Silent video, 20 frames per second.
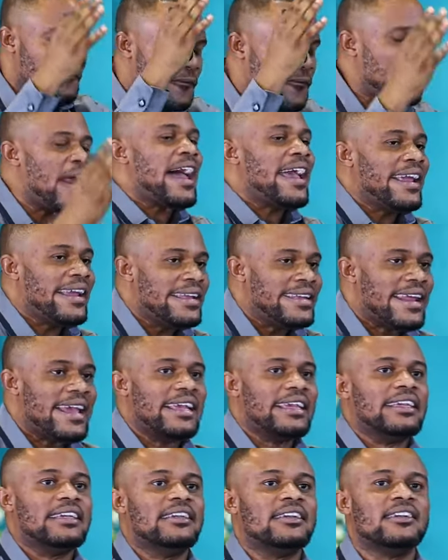on
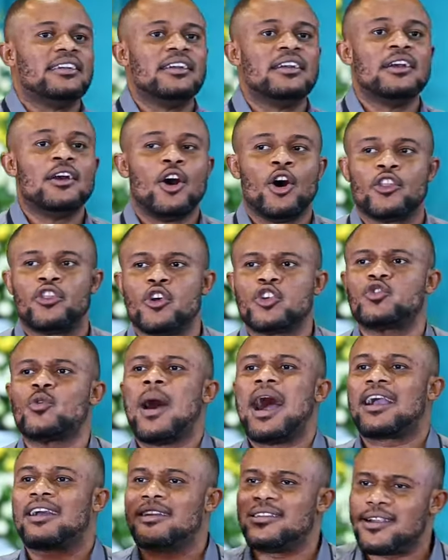Friday, or
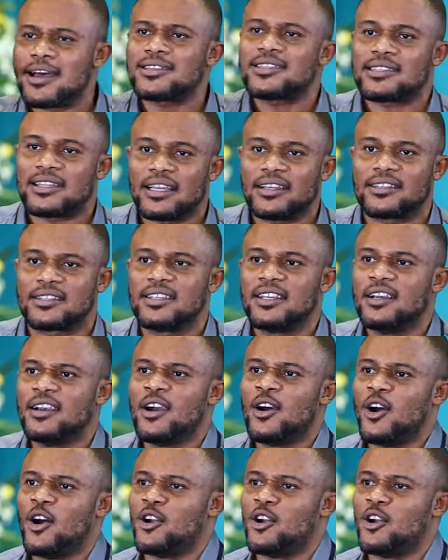those who are agnostics,